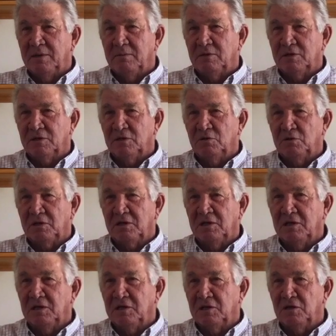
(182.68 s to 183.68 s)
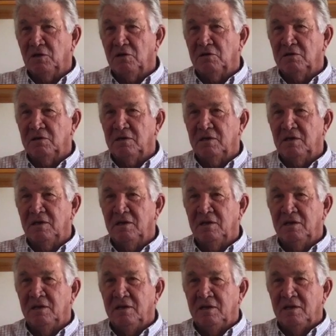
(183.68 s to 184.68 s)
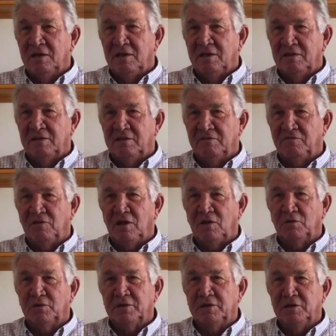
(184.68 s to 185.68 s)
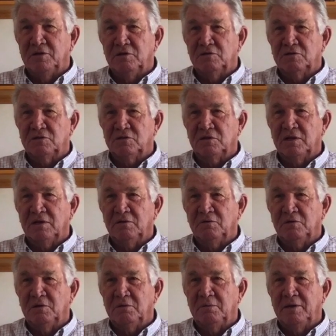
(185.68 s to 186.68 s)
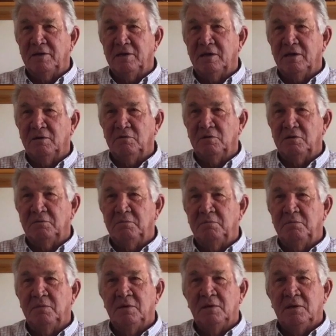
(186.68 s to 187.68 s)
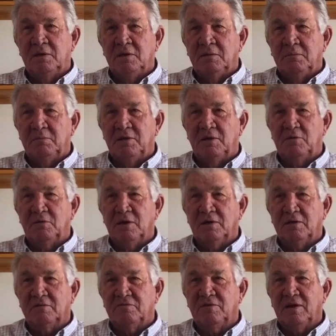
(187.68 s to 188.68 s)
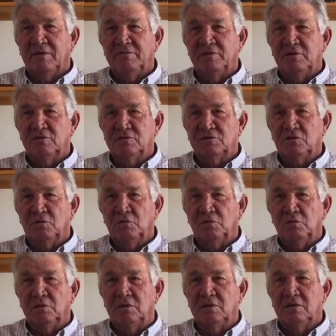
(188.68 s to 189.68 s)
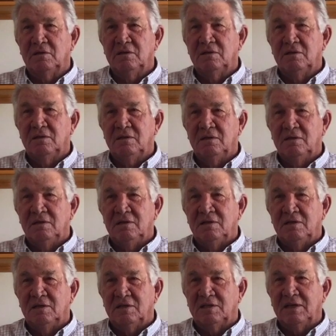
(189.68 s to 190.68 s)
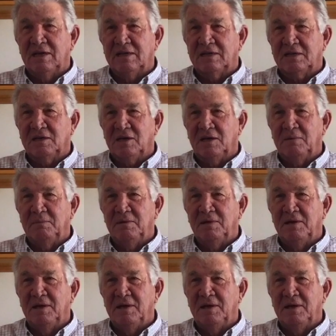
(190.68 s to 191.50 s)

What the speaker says: able to go to kindergarten the following year. So that would have been, I would have been around 5 years old at that time.